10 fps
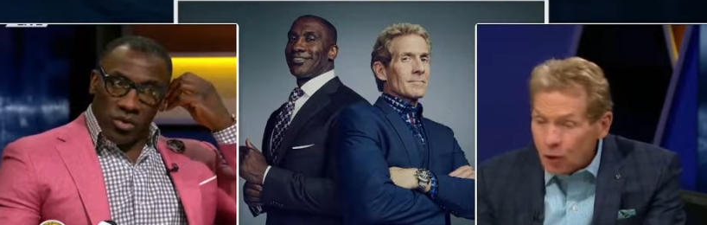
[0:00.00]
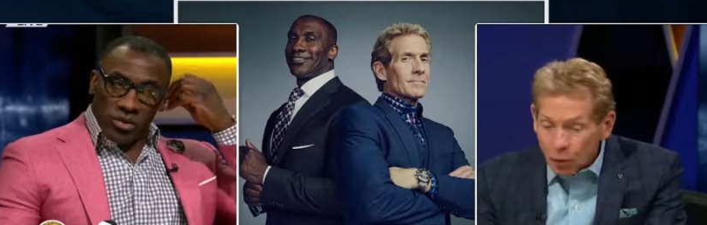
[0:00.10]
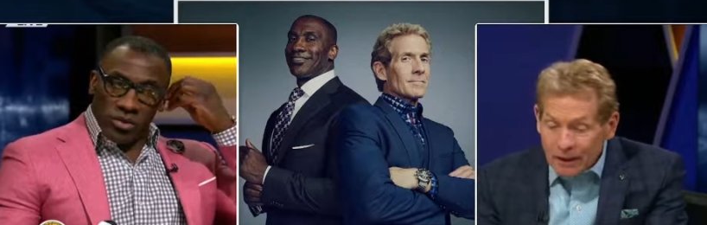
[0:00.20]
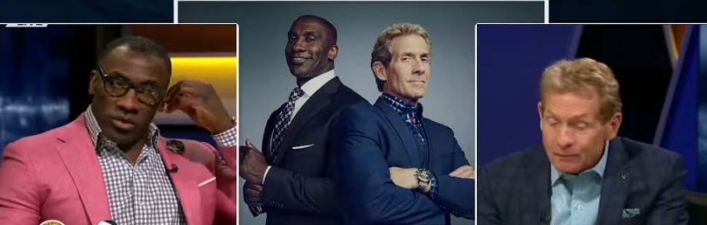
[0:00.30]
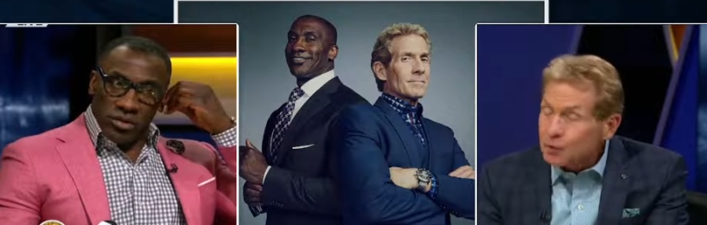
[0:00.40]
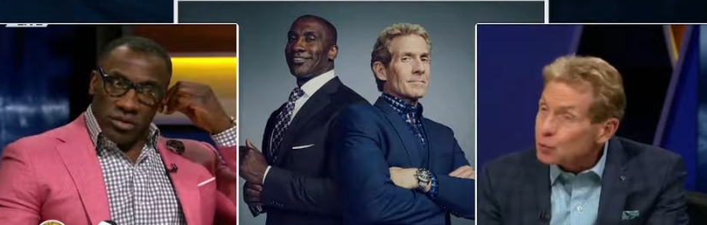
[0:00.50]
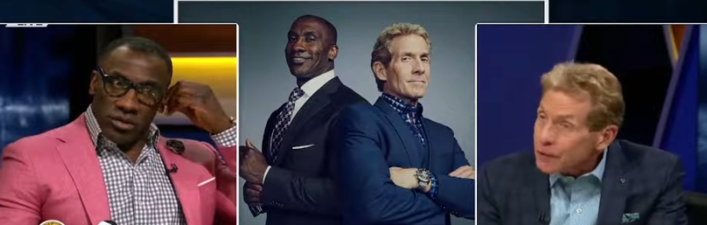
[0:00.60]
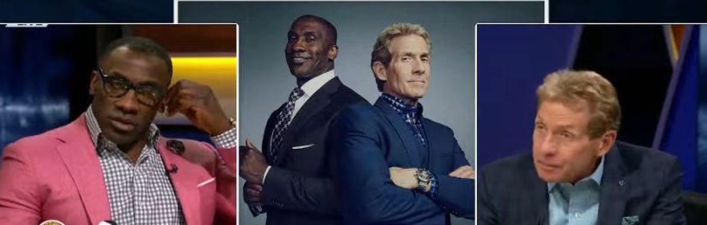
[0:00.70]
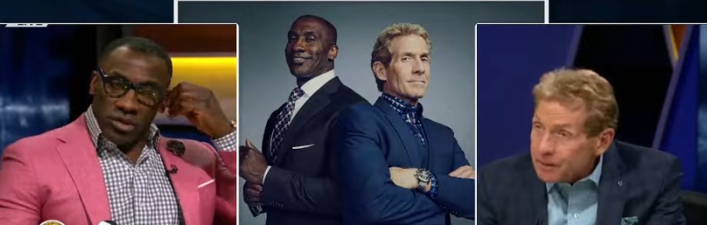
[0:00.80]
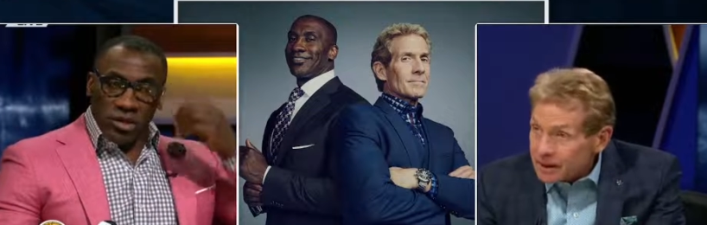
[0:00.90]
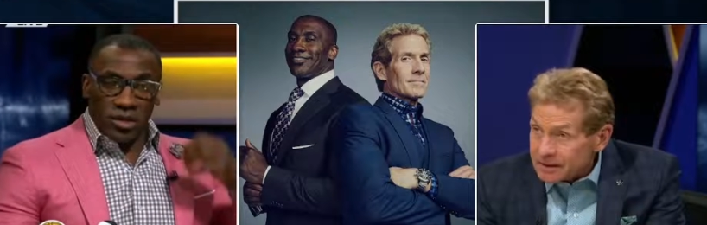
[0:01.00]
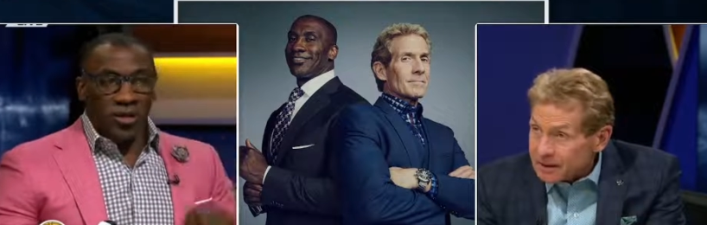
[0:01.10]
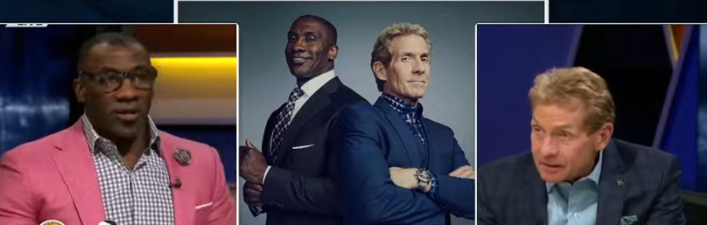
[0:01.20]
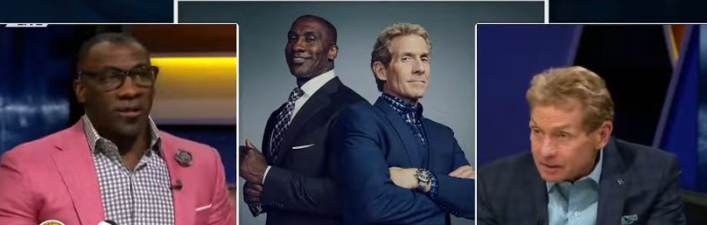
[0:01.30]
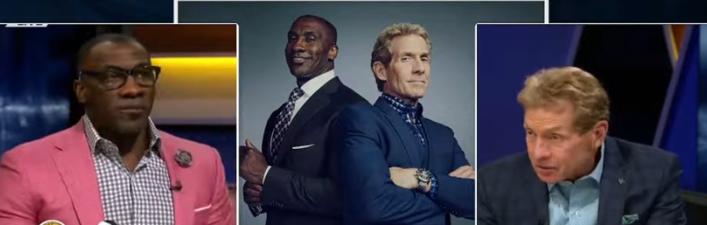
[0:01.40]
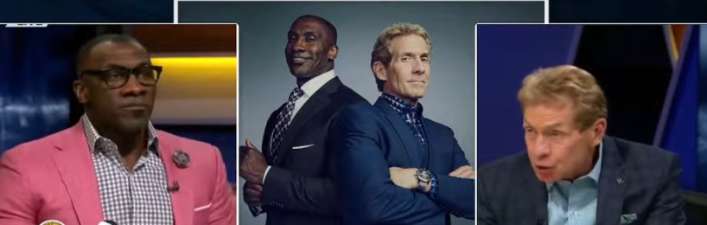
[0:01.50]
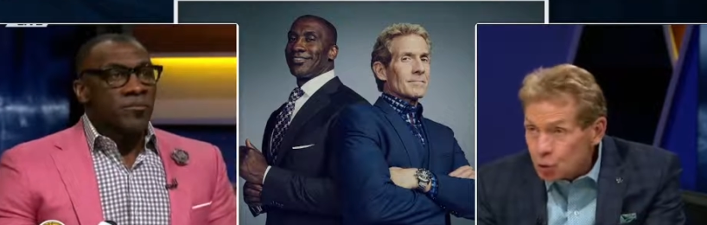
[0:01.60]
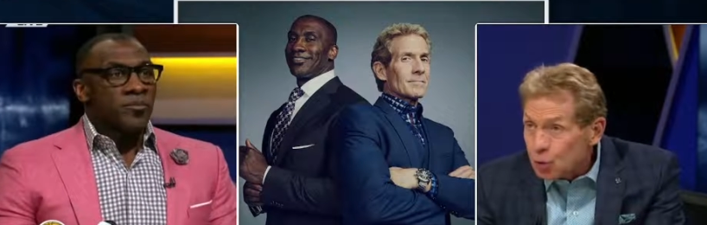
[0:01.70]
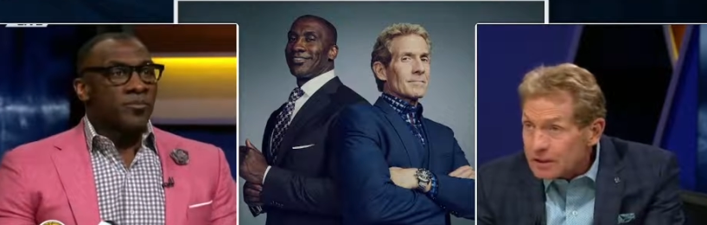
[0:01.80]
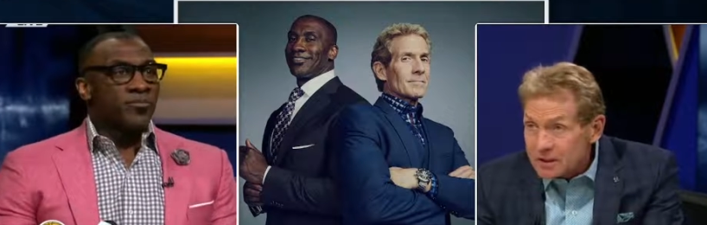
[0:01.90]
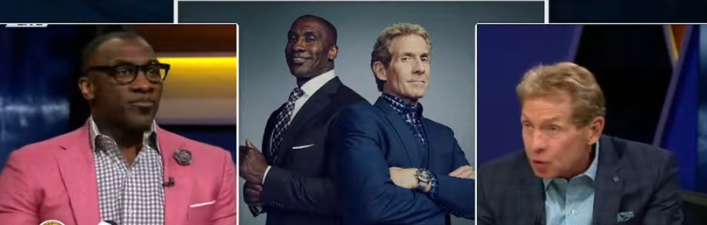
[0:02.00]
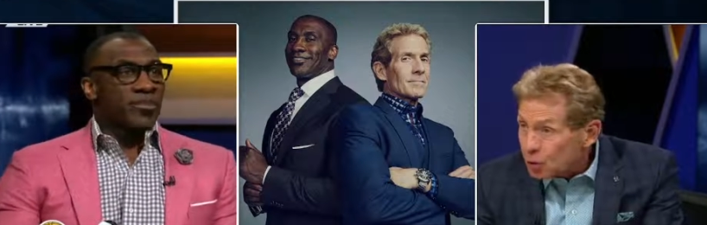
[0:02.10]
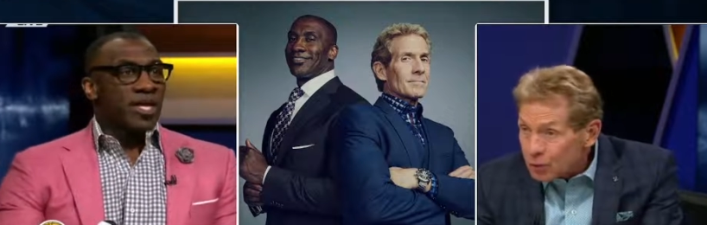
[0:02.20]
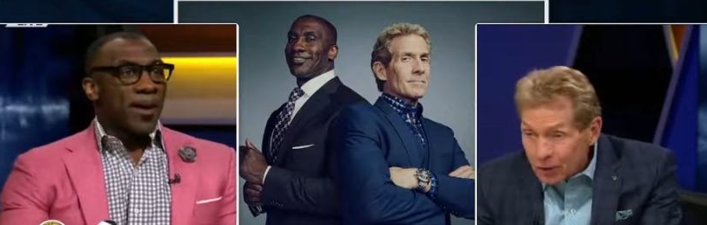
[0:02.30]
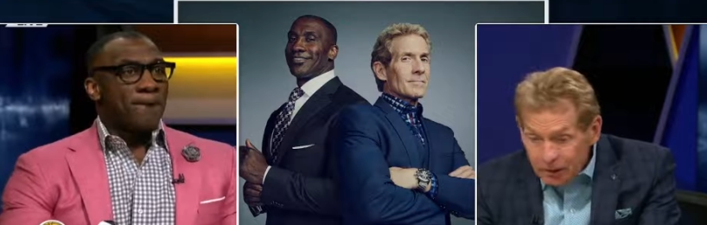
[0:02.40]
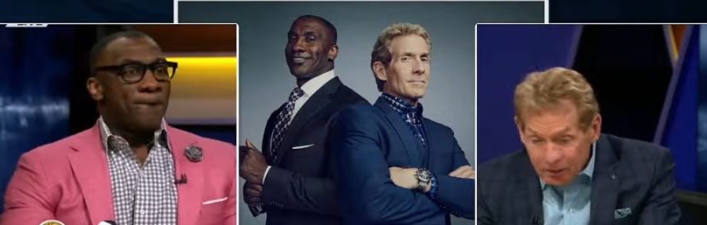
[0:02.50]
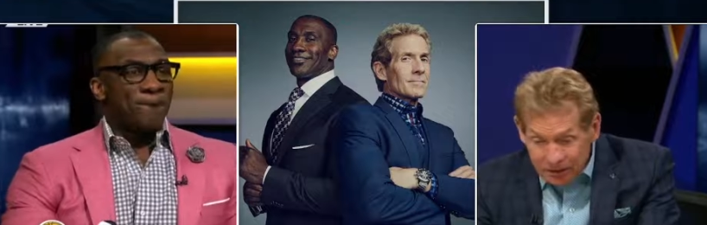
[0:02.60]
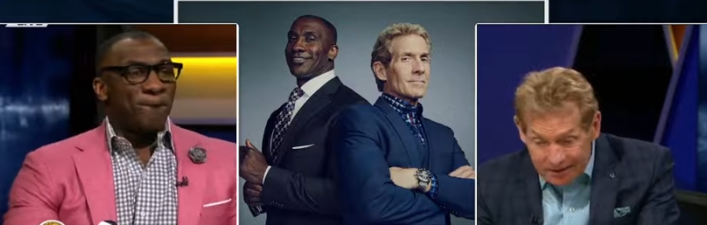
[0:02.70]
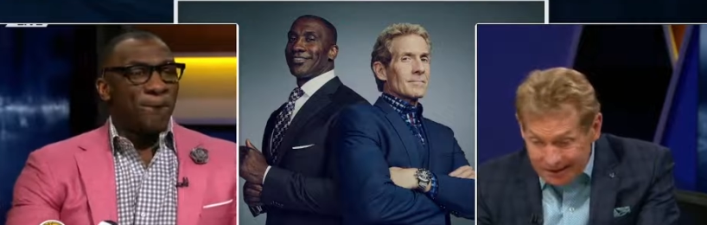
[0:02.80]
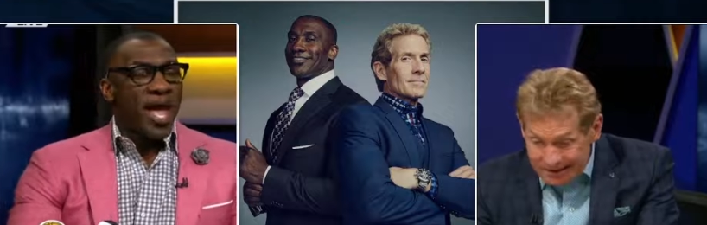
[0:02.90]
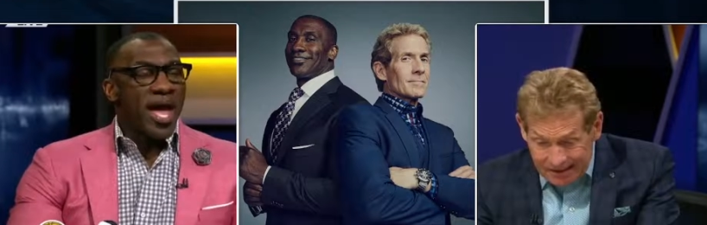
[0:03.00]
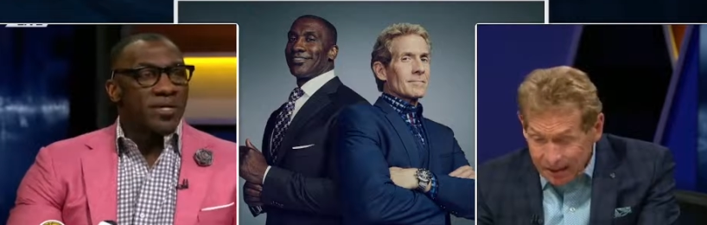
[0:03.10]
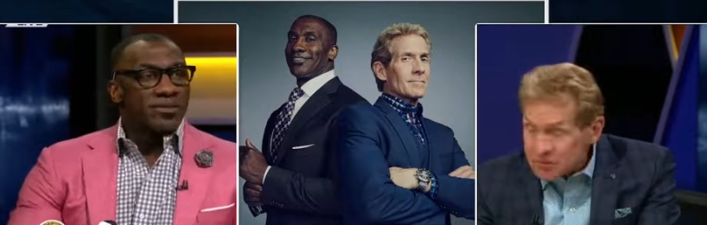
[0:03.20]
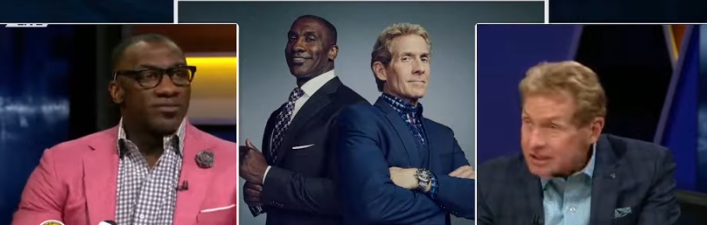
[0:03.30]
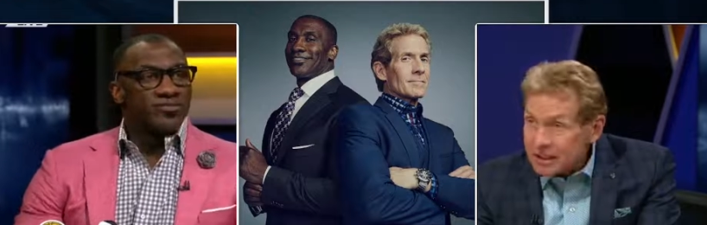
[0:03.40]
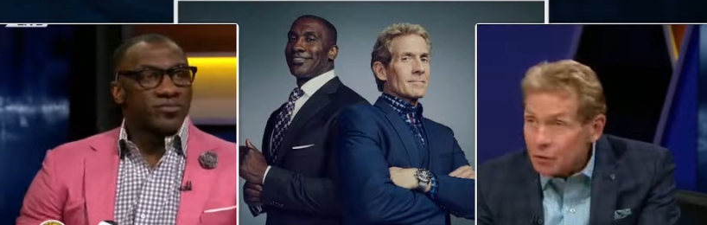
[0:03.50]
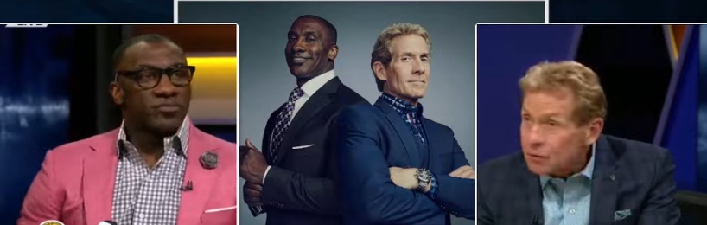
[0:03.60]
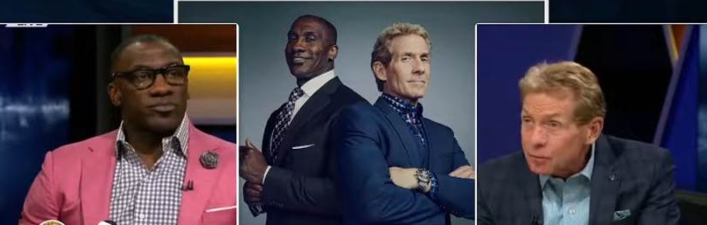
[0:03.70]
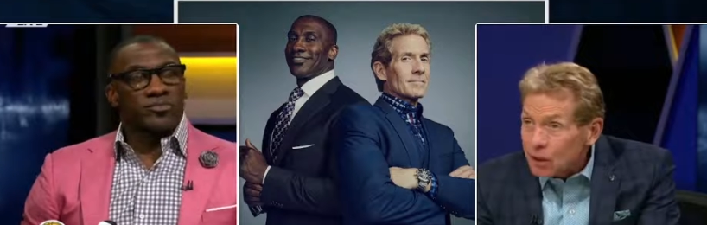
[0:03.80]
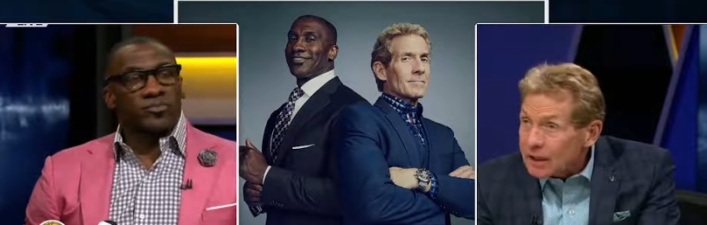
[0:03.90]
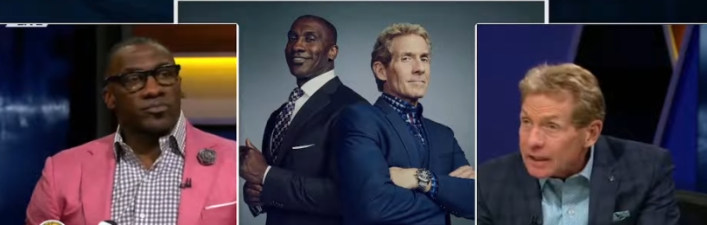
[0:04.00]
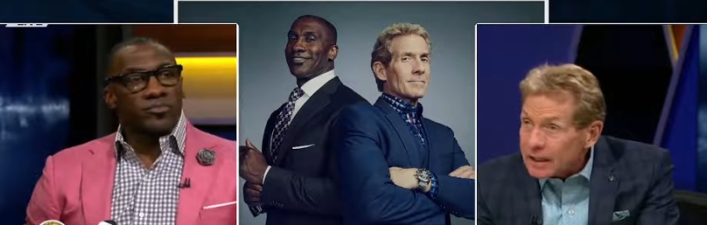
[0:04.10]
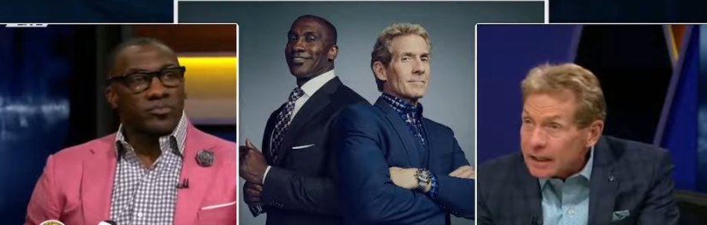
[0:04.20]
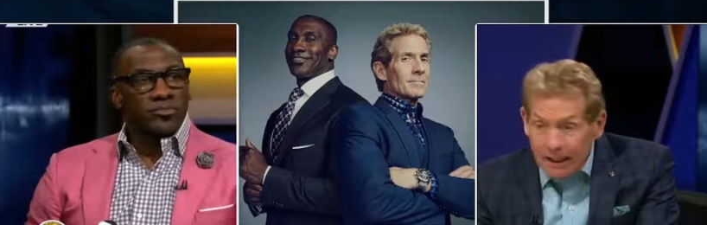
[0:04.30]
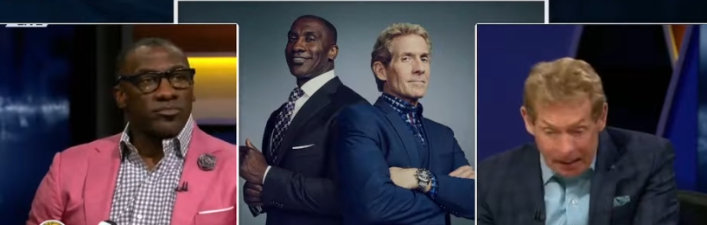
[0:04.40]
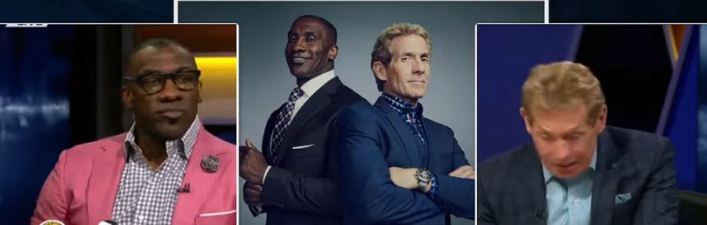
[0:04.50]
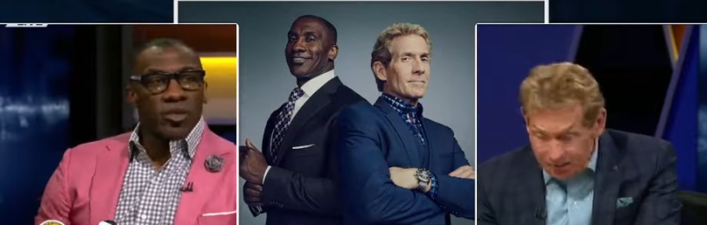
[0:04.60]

Speaker 1: We even repicked the uh, two weeks ago. We repicked, and I yeah. said I'm sticking with Brady. I'm